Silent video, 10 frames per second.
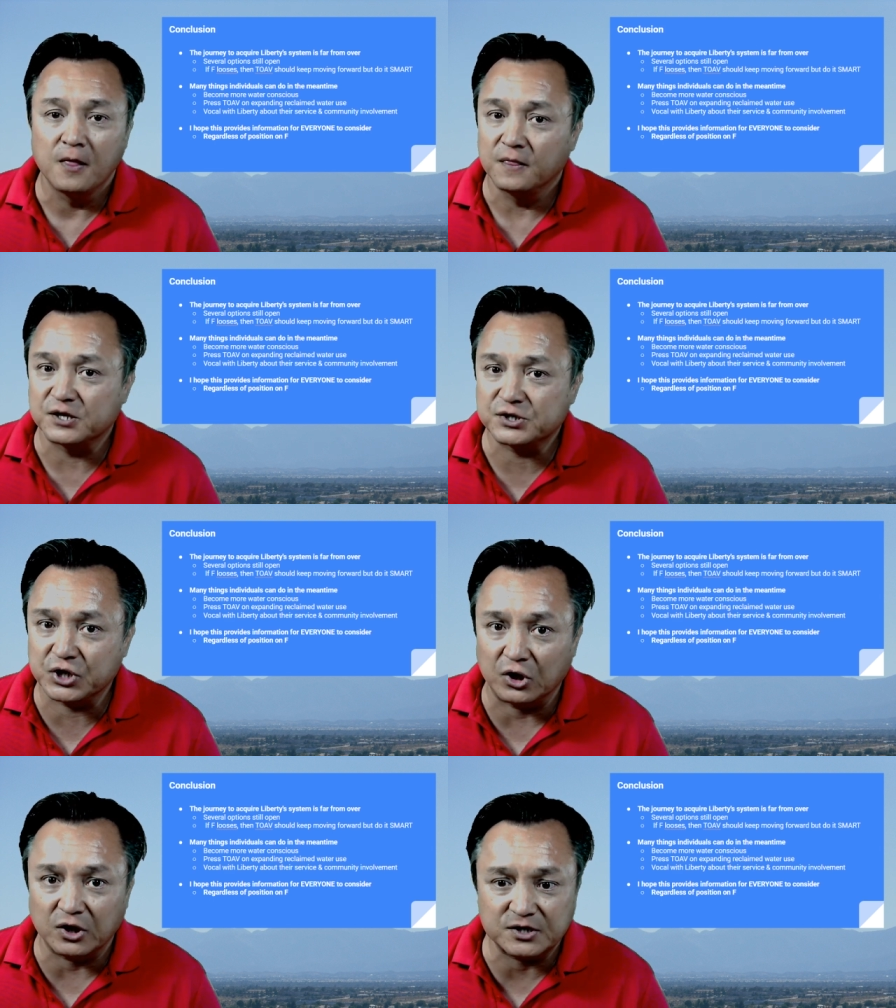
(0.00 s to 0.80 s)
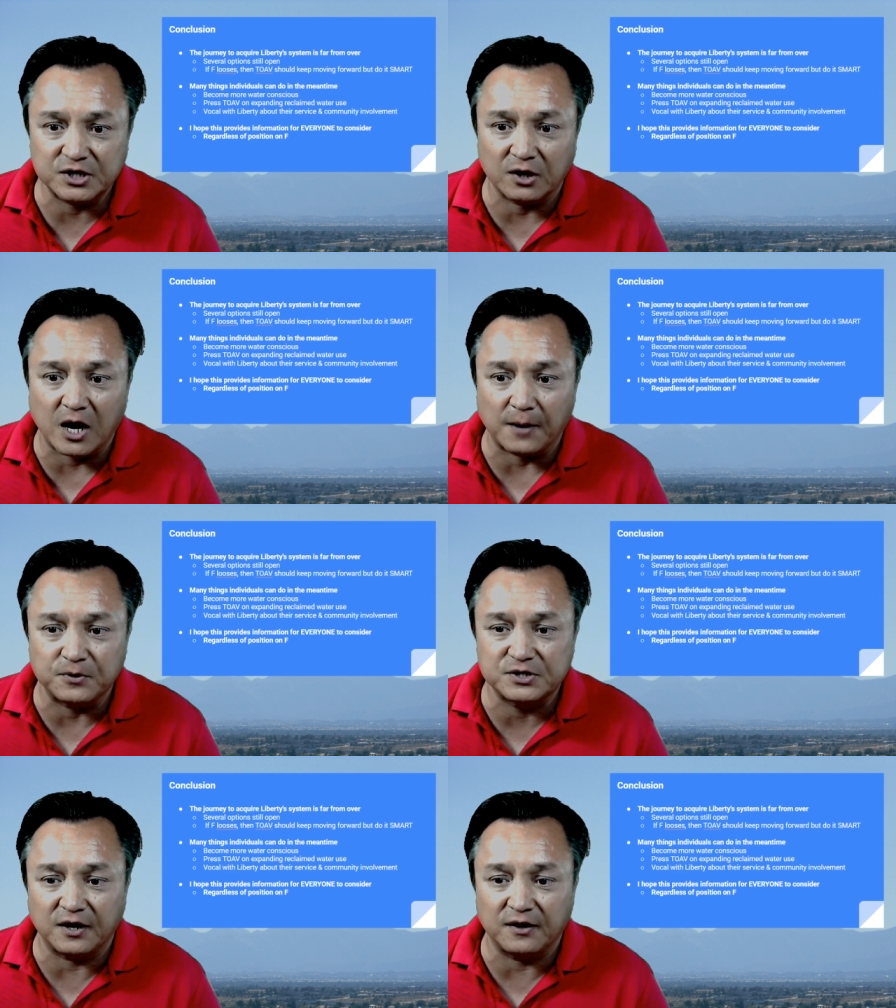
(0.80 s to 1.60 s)
There's still several
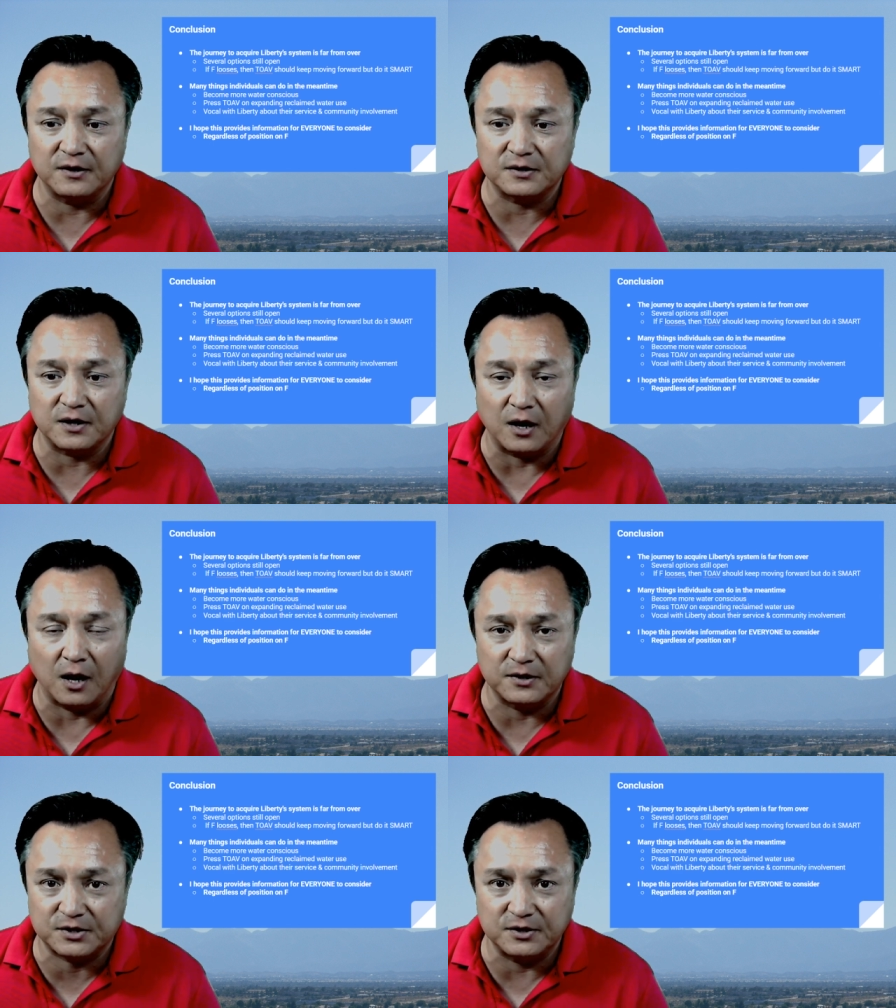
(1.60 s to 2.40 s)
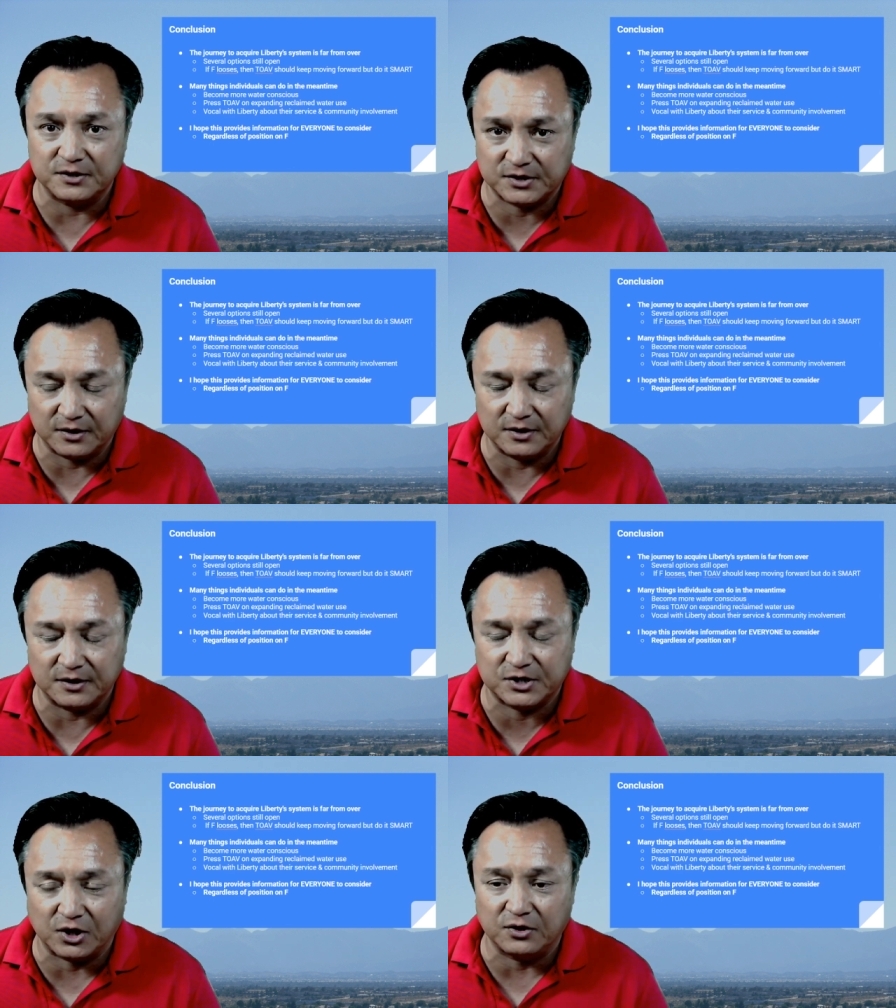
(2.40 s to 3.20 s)
options. Uh,
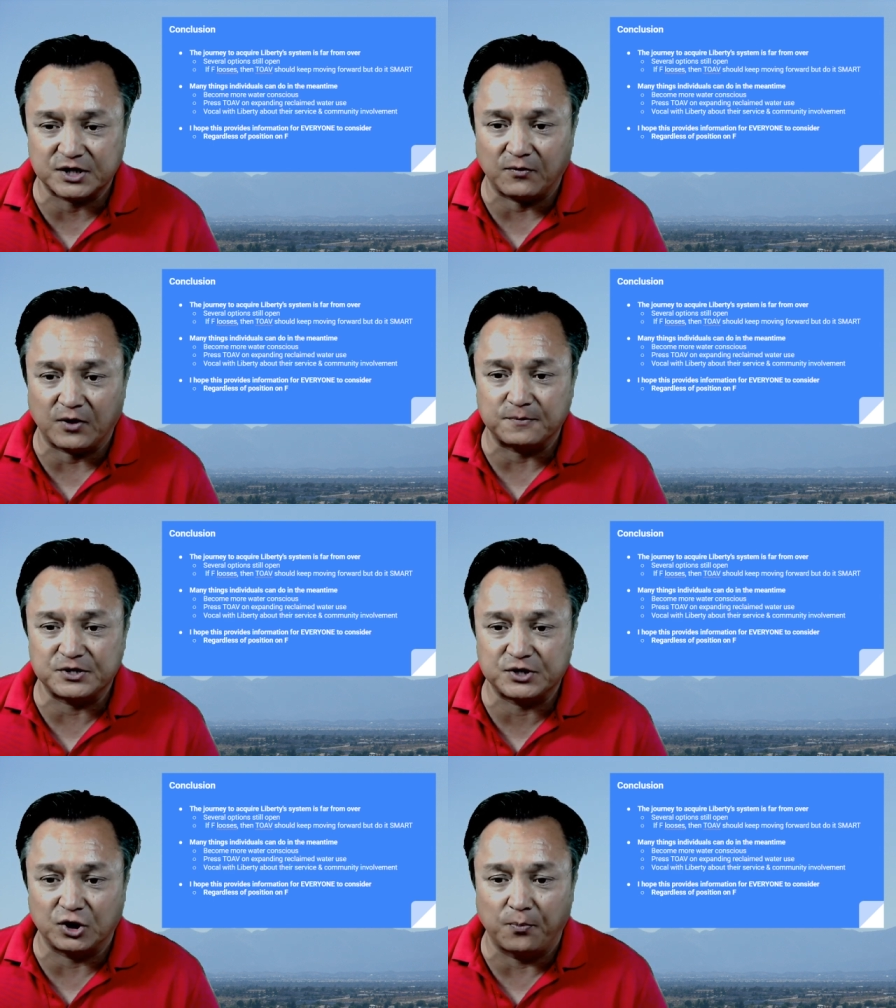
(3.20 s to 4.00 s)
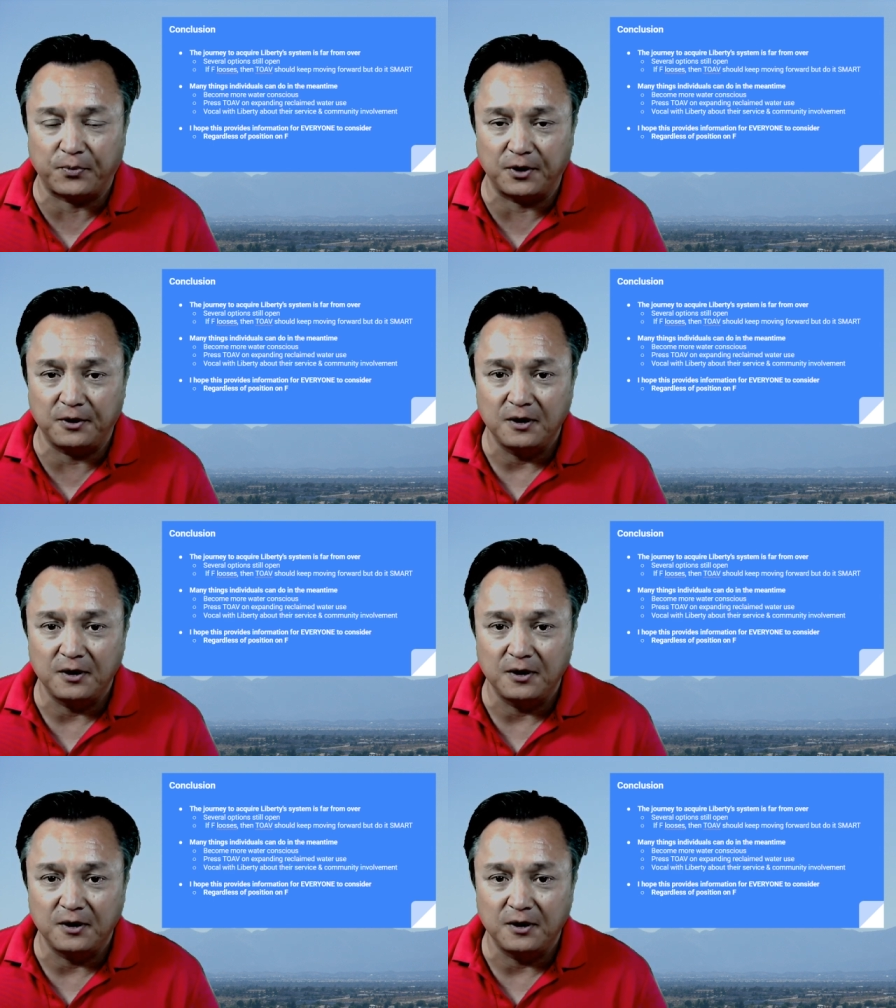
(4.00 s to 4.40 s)
still several options still open.